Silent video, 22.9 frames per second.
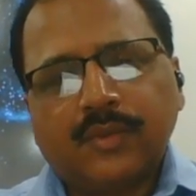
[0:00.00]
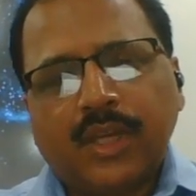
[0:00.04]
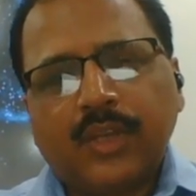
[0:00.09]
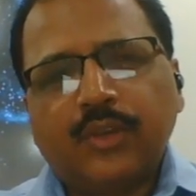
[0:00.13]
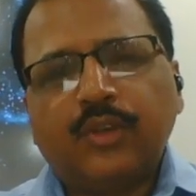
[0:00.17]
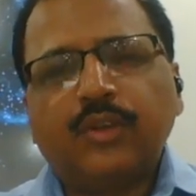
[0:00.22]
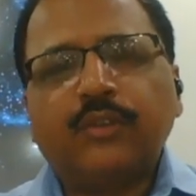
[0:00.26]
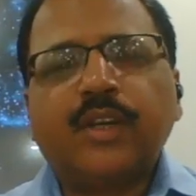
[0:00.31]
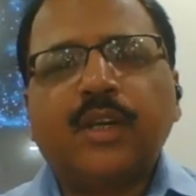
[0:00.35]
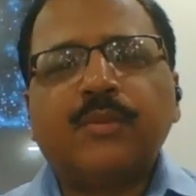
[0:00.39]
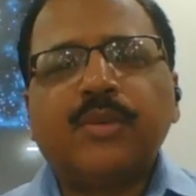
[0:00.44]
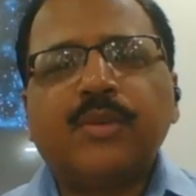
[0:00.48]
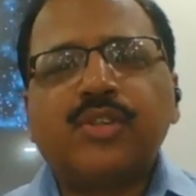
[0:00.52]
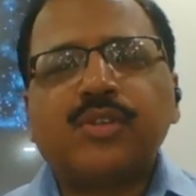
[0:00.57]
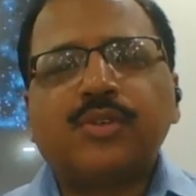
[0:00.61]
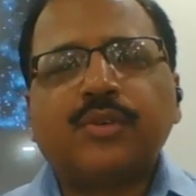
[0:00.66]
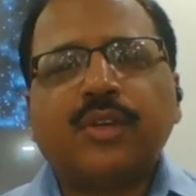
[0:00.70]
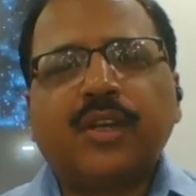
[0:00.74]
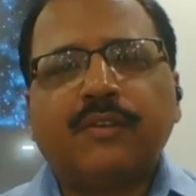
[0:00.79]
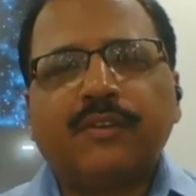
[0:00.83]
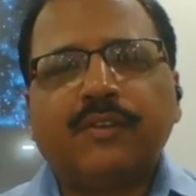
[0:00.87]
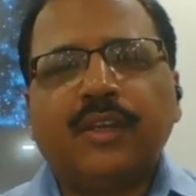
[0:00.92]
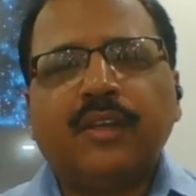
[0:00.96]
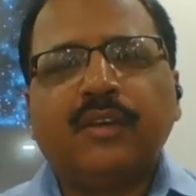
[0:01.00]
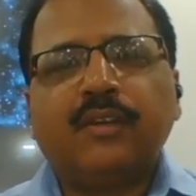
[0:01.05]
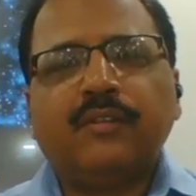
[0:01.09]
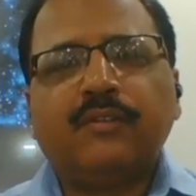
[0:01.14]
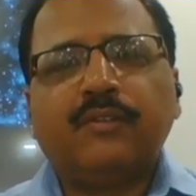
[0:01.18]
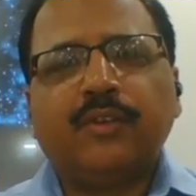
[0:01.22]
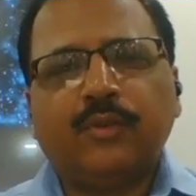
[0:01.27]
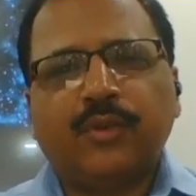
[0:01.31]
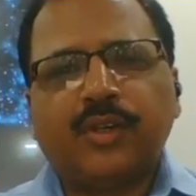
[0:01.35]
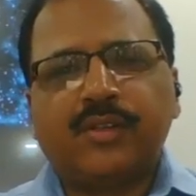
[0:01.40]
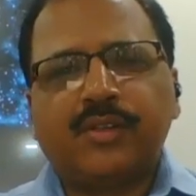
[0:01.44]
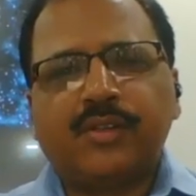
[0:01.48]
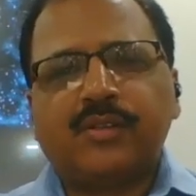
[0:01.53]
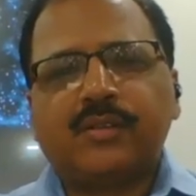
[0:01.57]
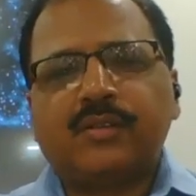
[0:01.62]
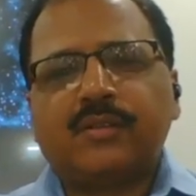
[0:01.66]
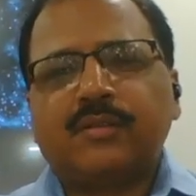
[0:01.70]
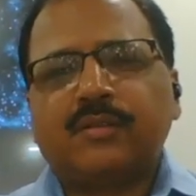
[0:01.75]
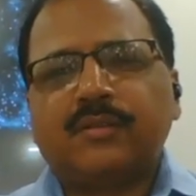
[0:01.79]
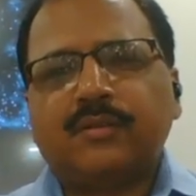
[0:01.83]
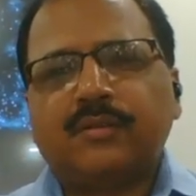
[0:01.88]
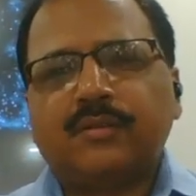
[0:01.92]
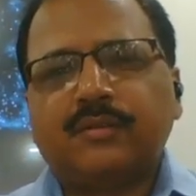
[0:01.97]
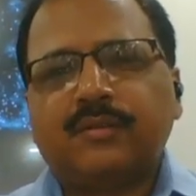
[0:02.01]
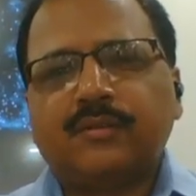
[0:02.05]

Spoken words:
Thank you very much to every viewers.